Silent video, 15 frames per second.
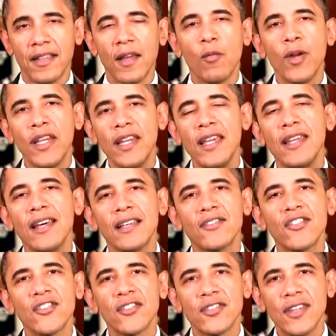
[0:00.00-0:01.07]
then we need a
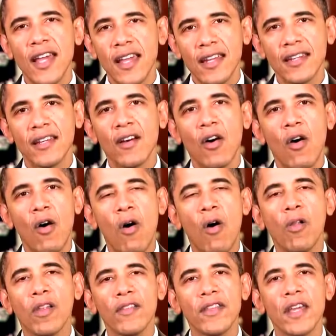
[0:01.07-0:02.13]
sustained,
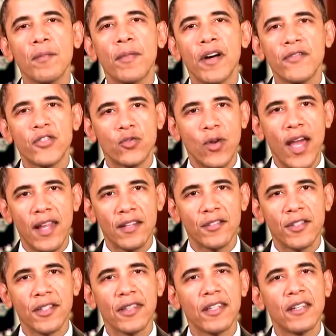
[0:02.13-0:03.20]
all-of-the-above
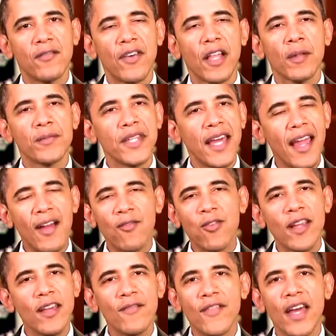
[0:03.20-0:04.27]
strategy that develops
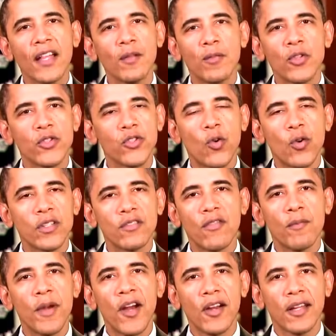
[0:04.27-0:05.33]
every available source
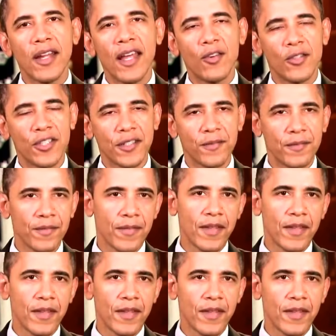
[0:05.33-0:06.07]
of American energy: